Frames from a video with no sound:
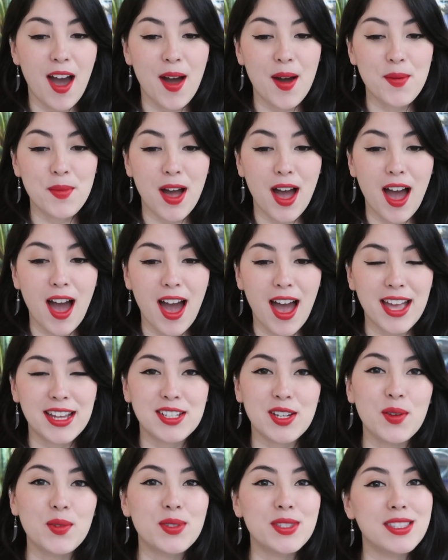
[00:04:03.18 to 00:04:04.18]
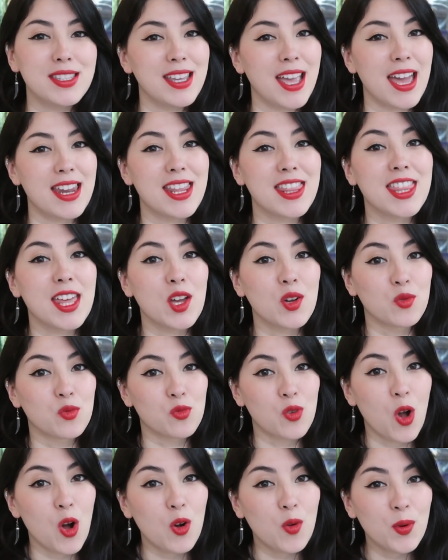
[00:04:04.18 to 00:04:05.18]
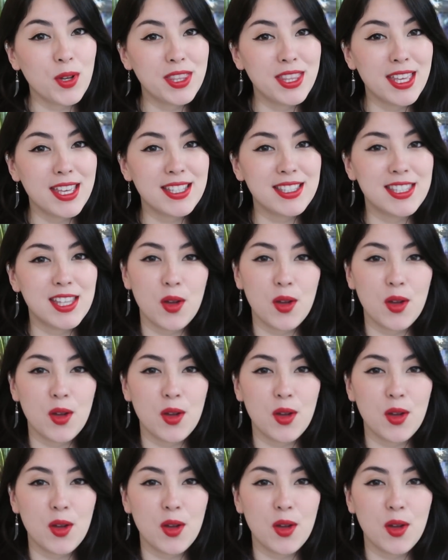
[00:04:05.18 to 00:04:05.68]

I don't see anything wrong with this.